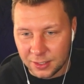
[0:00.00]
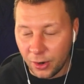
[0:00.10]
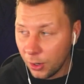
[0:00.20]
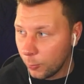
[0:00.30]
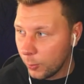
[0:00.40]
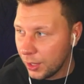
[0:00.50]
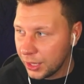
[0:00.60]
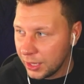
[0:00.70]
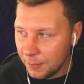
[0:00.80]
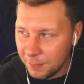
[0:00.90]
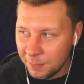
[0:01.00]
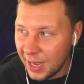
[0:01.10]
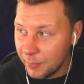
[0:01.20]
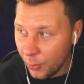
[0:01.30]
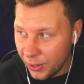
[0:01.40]
are with
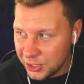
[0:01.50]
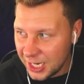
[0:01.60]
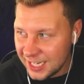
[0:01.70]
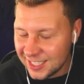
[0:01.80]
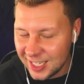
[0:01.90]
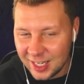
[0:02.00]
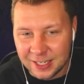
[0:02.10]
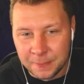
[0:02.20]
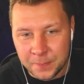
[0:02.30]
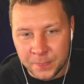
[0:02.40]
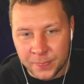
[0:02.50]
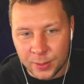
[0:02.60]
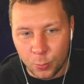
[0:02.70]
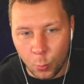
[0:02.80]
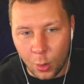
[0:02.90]
my boy Jason
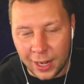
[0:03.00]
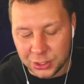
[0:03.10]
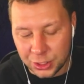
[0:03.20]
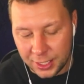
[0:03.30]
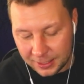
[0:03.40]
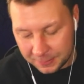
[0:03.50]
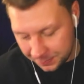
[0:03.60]
watching